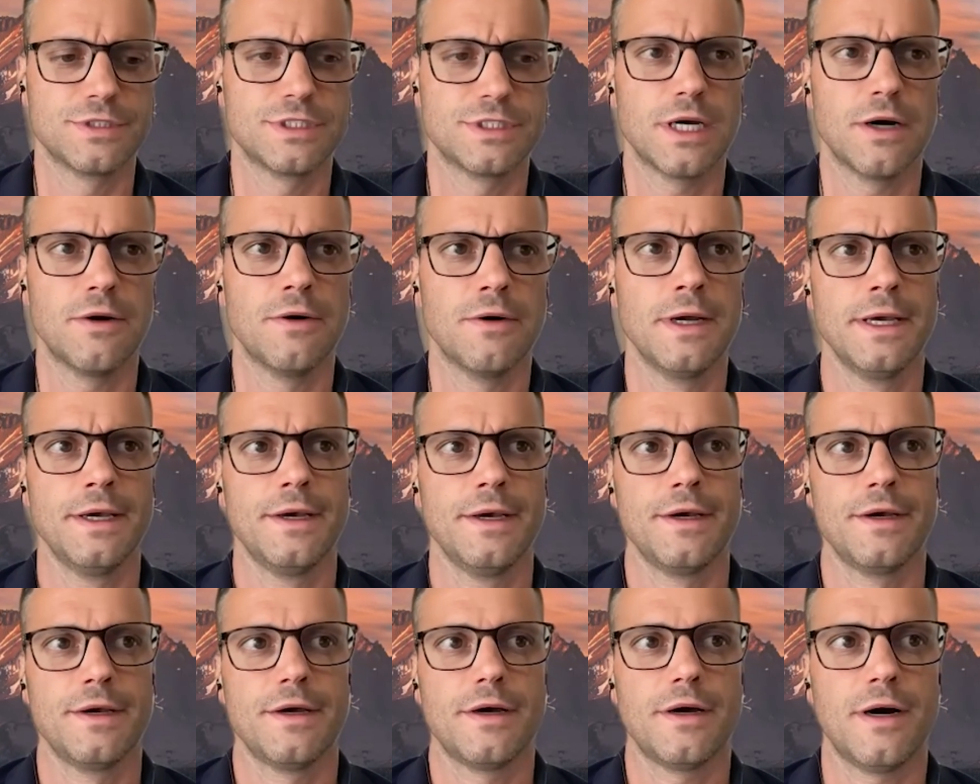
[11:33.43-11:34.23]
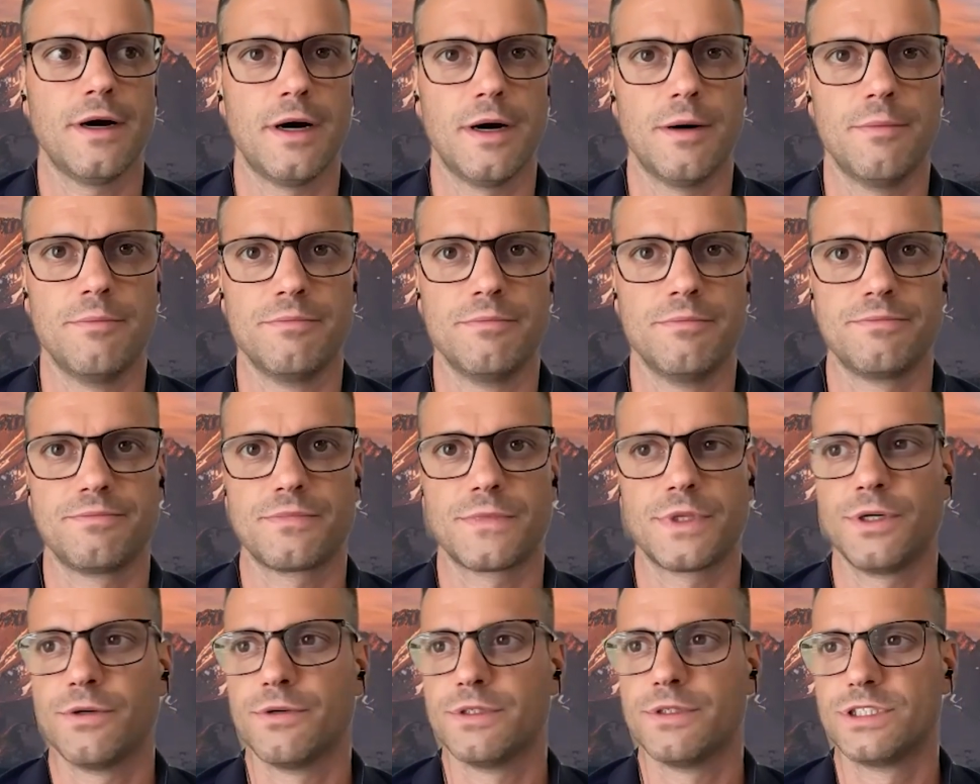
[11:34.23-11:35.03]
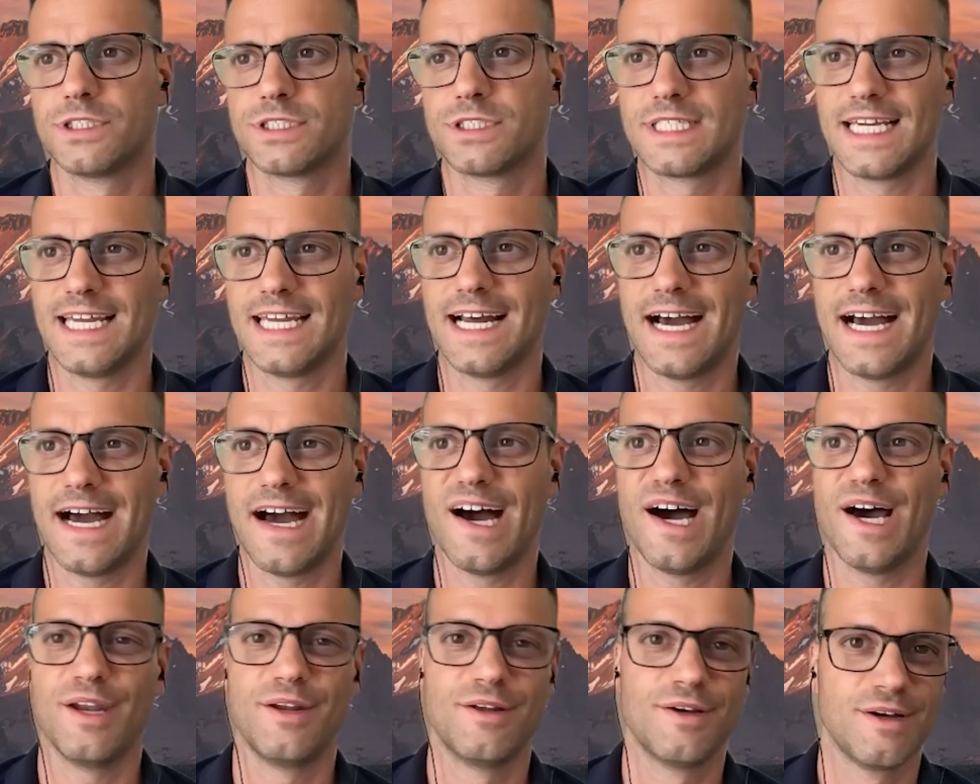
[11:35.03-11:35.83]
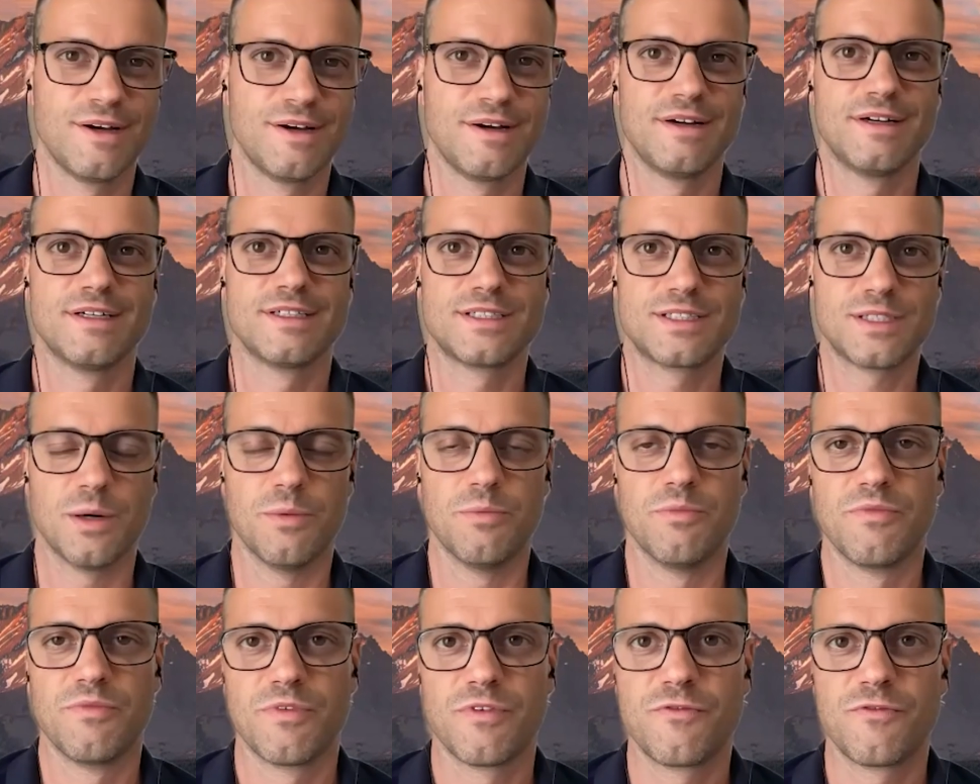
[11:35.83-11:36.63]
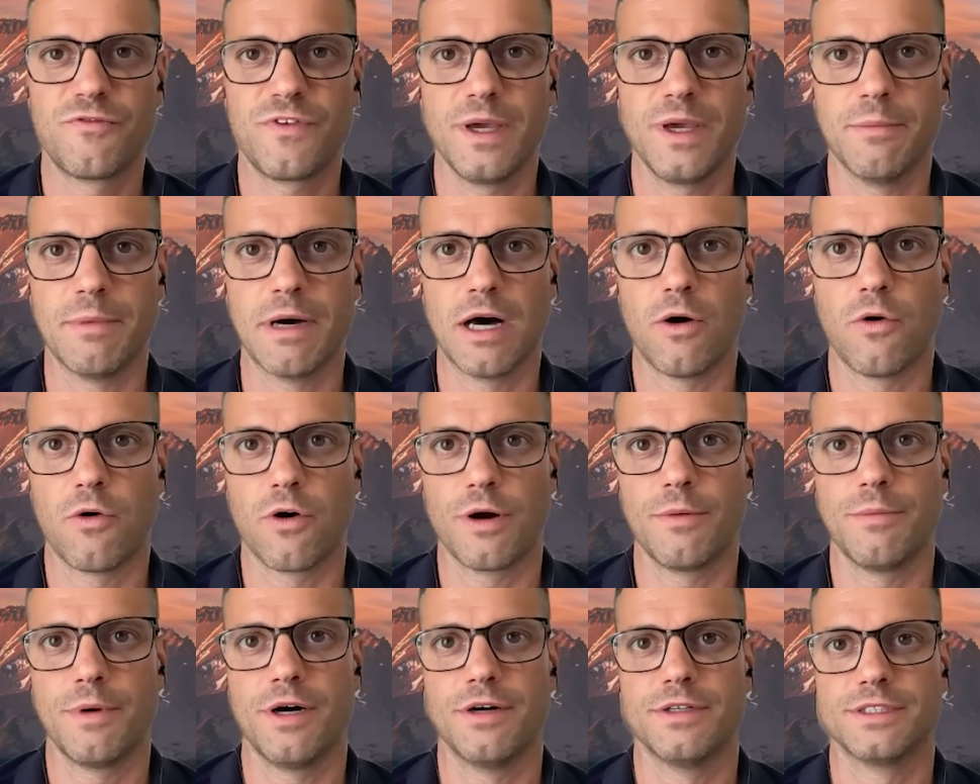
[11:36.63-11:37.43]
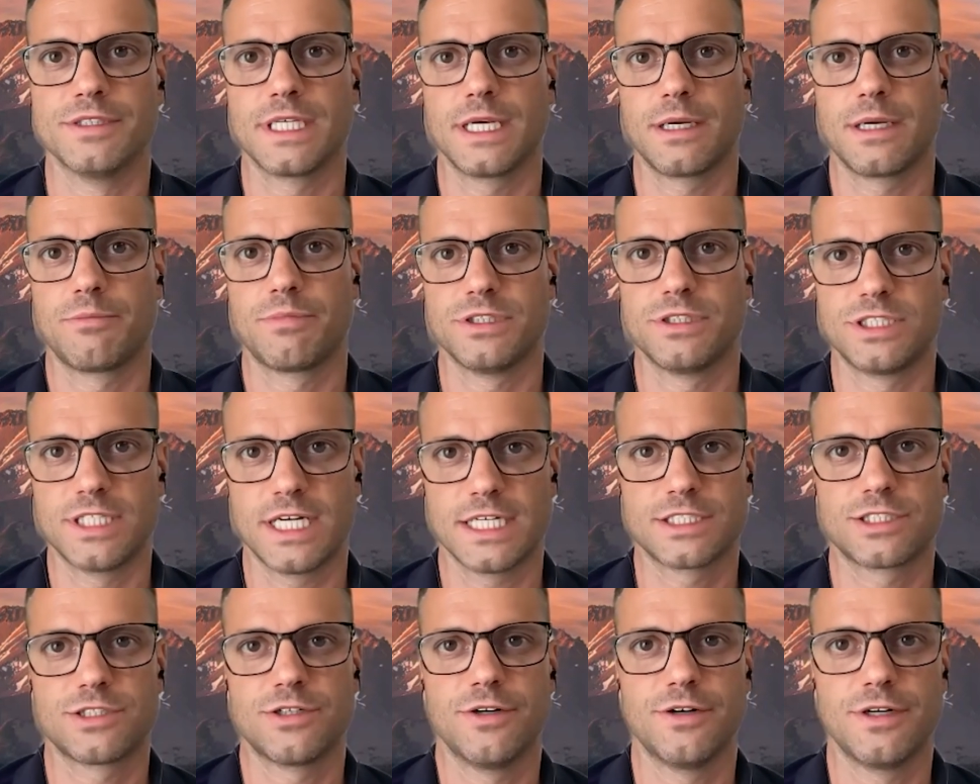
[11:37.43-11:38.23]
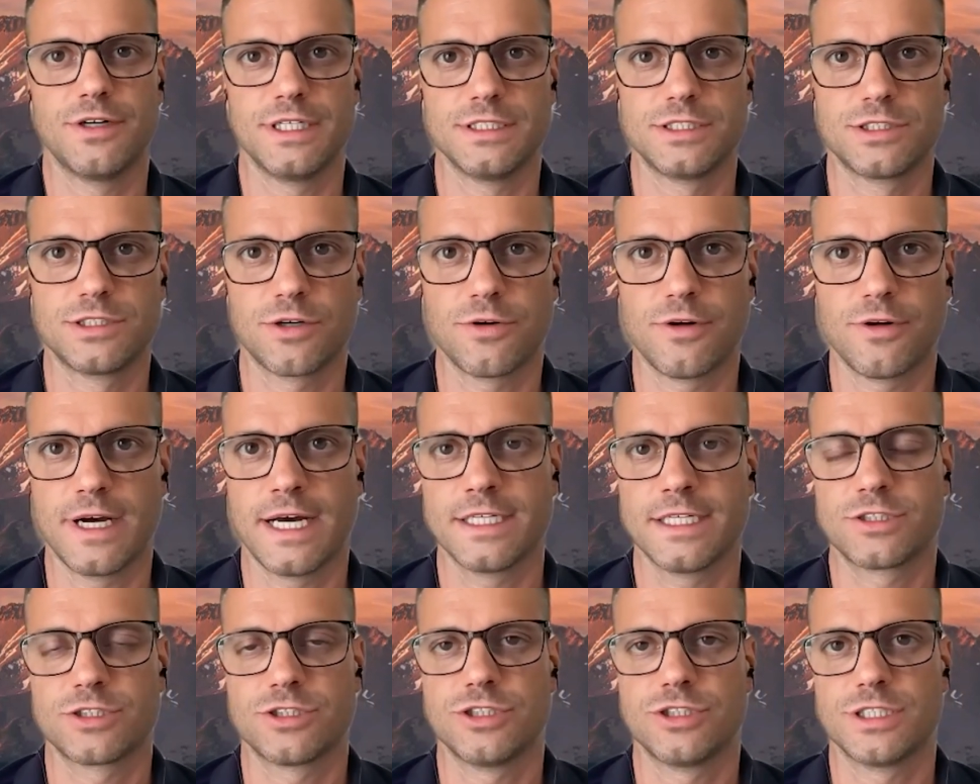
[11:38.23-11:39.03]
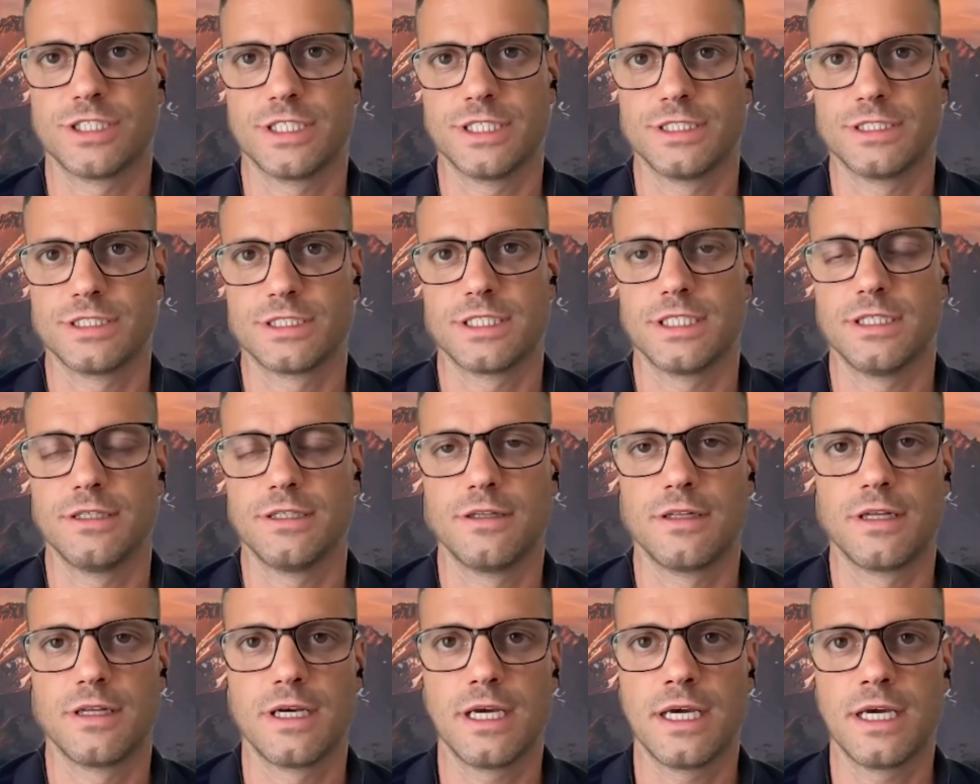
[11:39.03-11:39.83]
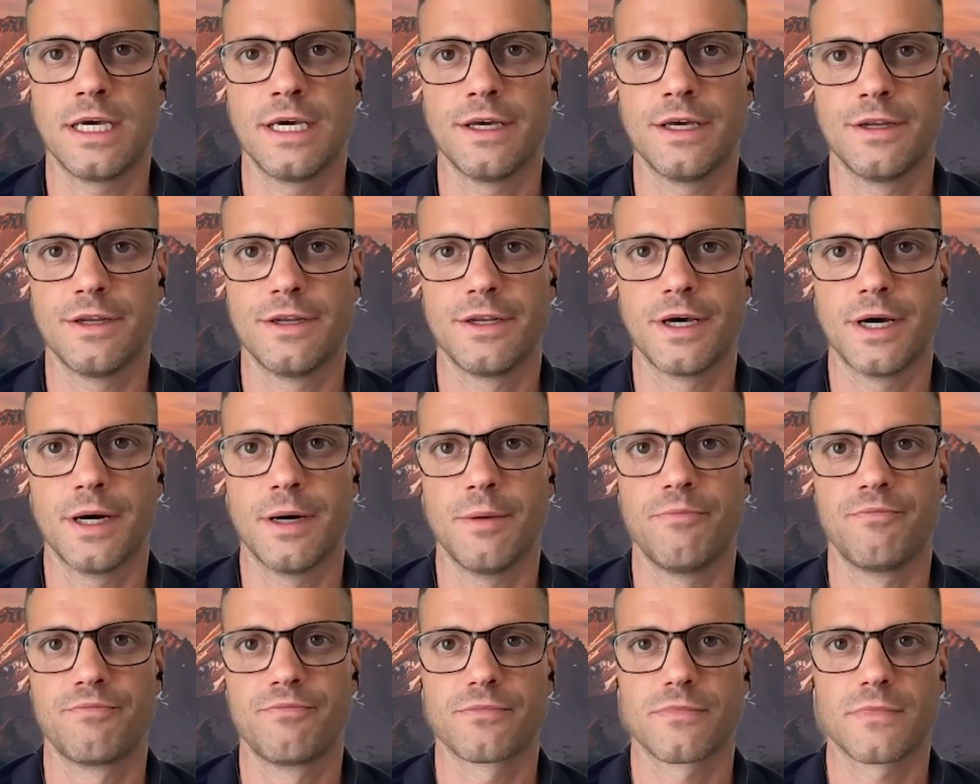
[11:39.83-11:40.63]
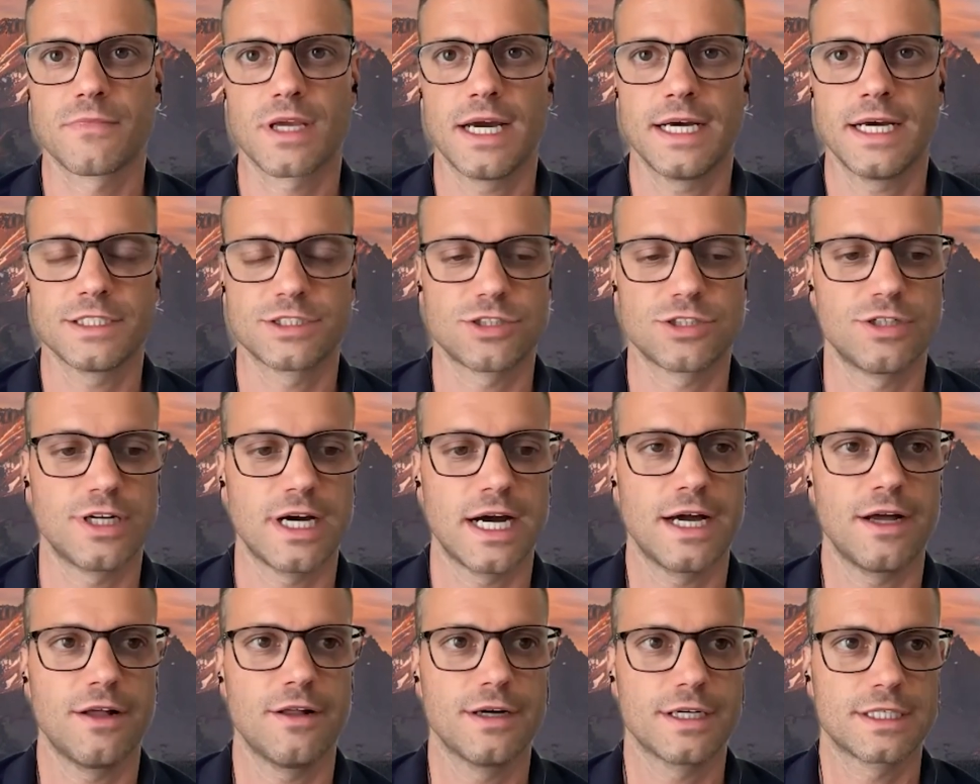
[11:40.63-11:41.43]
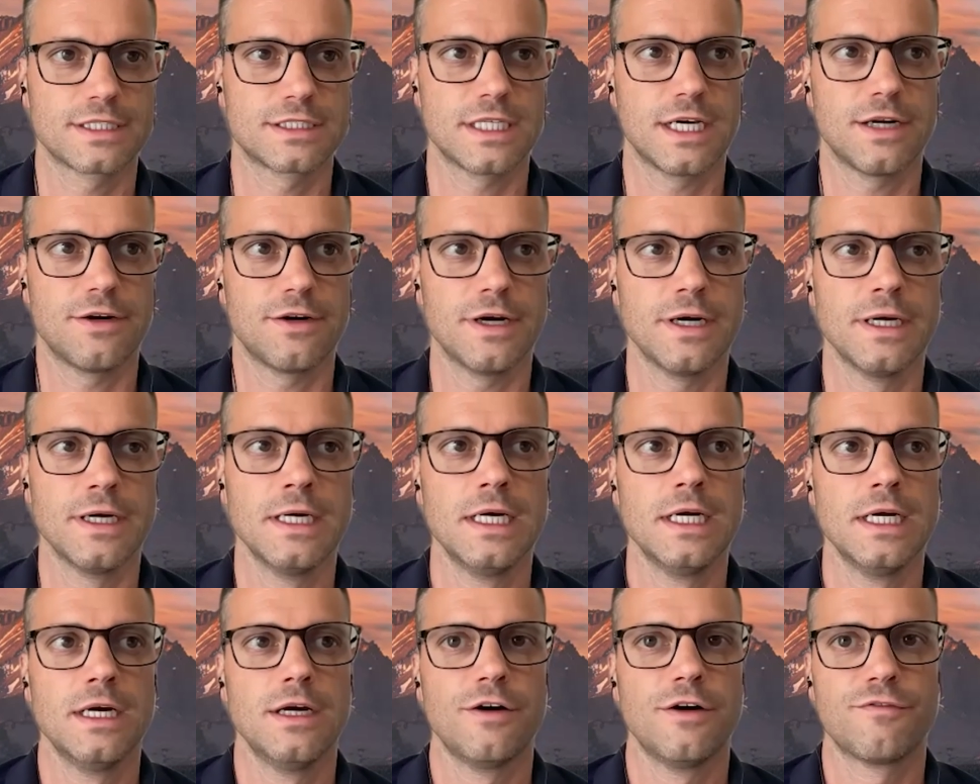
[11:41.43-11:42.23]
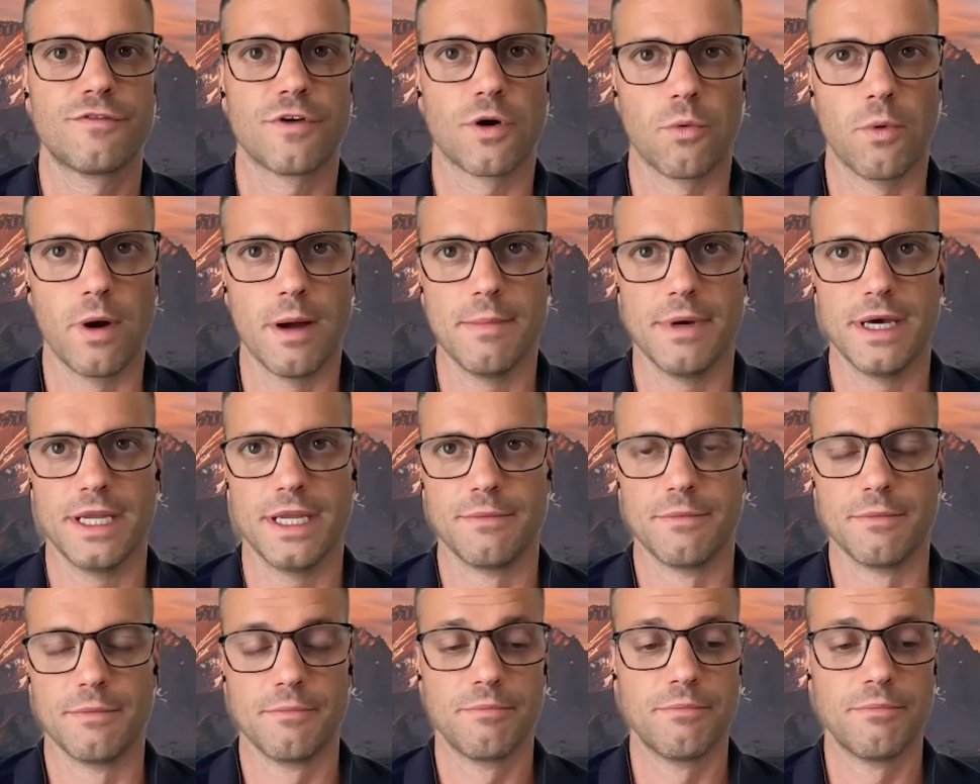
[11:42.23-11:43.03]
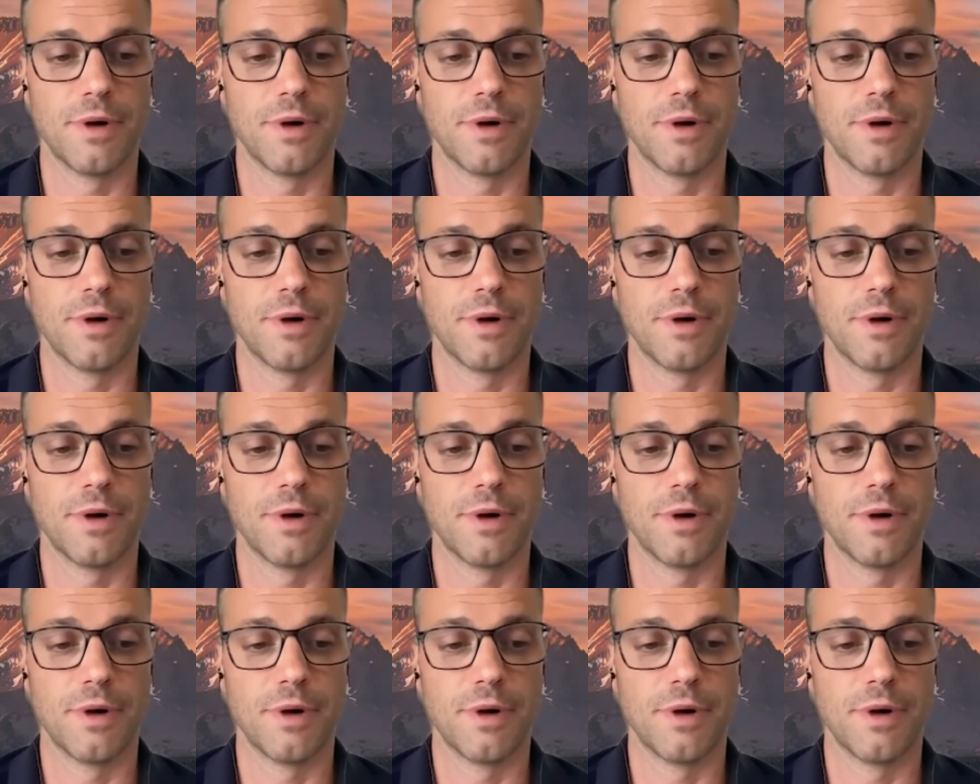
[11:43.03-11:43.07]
So um, you would just need to add some female hormones like progesterone and total estrogens and, and um, estradiol, et cetera, for women.